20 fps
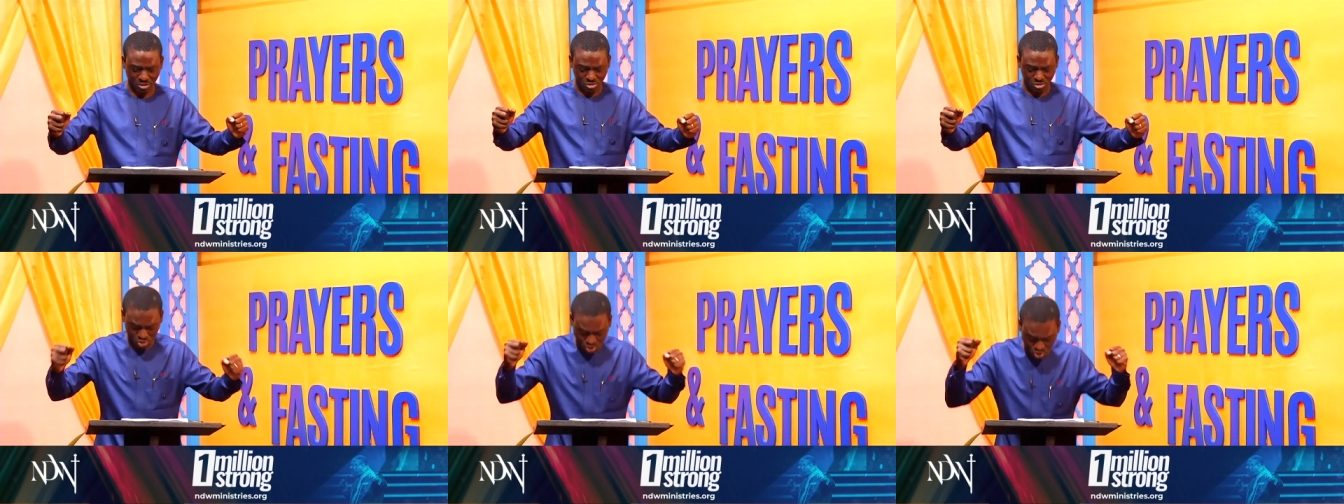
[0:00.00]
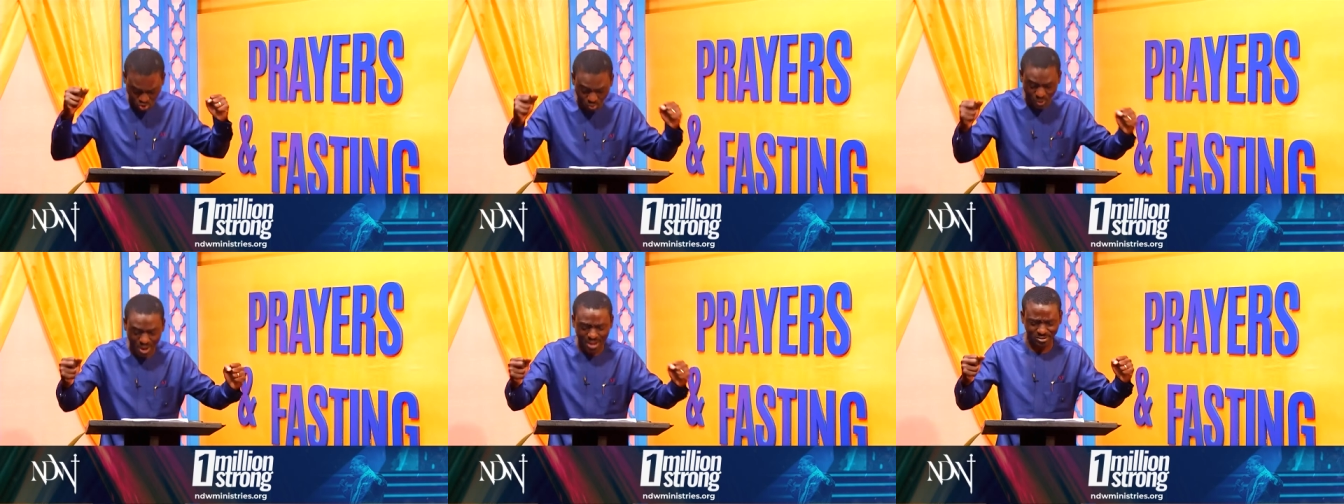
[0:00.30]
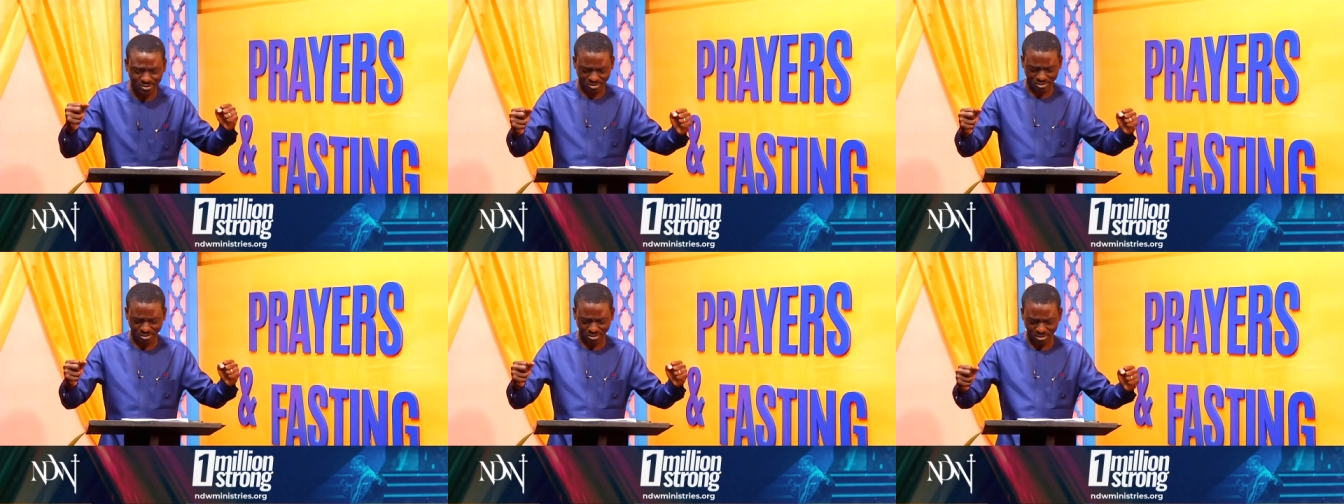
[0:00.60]

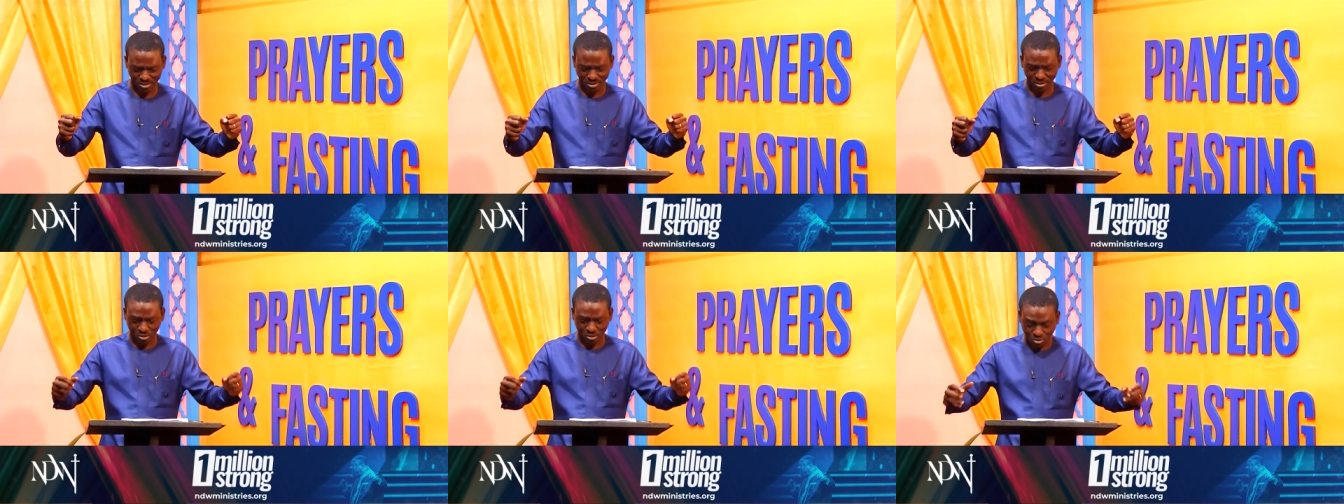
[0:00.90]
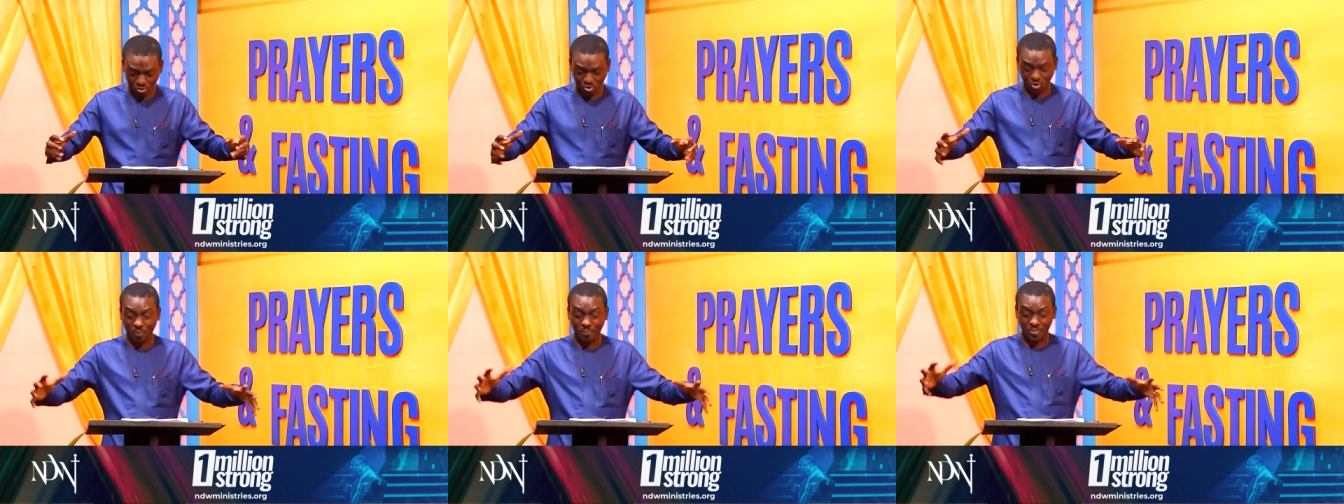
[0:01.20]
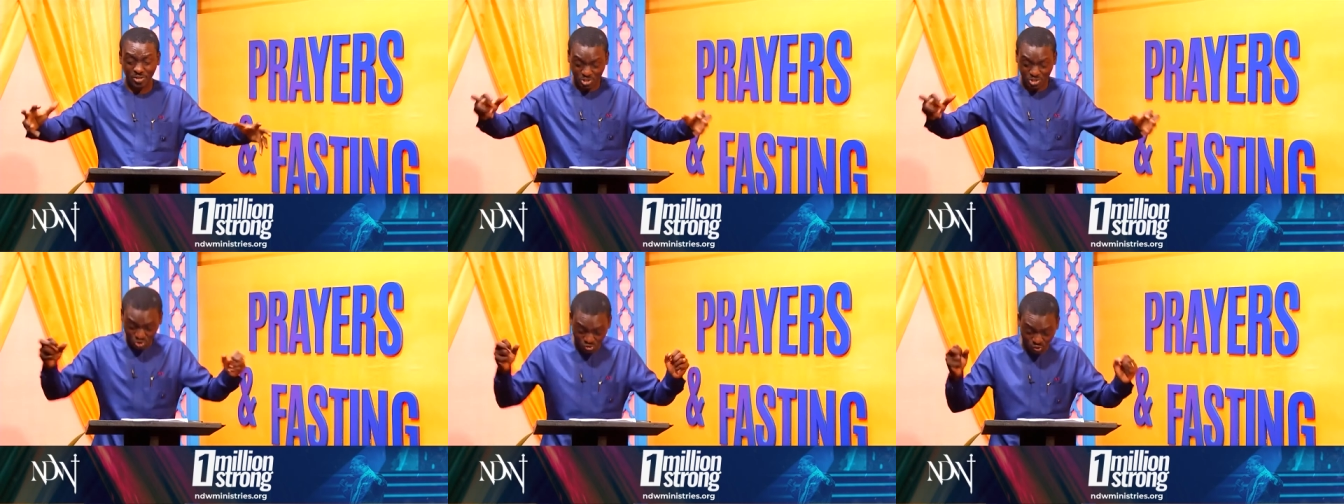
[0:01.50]
strength, to
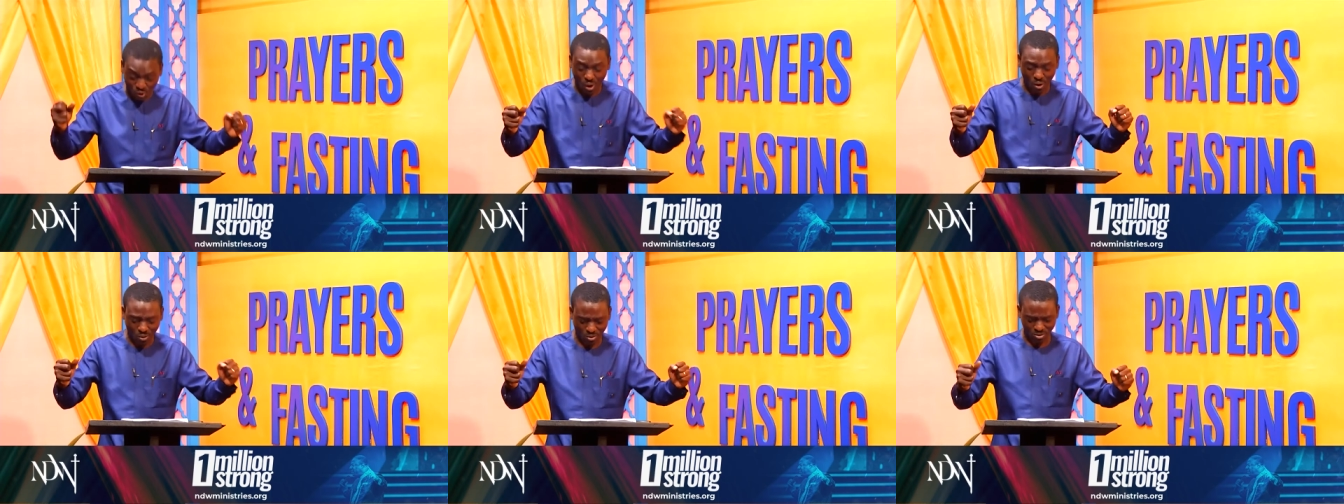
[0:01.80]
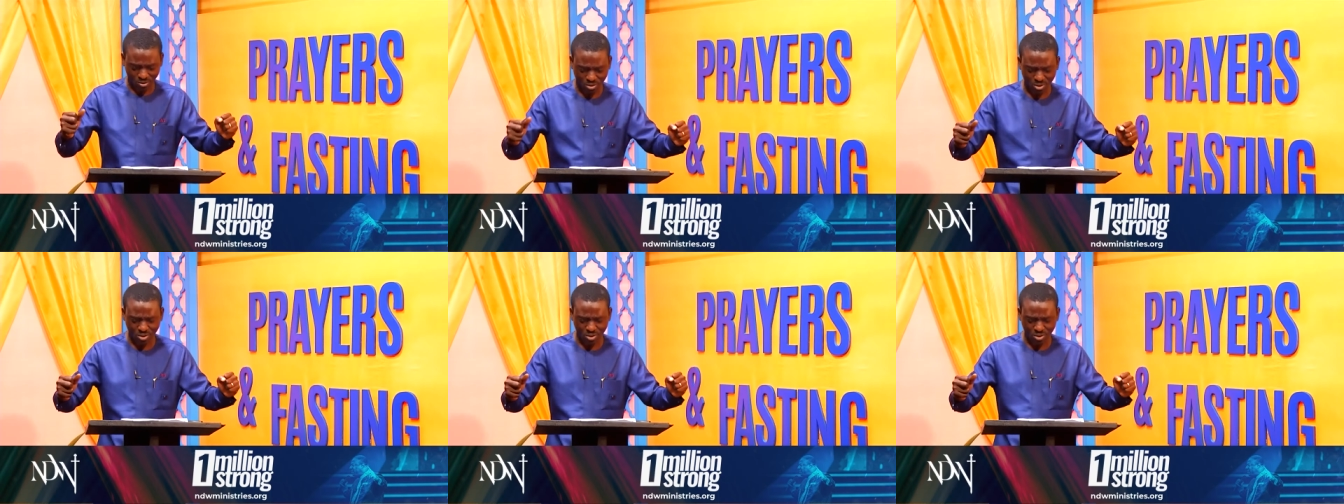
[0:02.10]
be strong.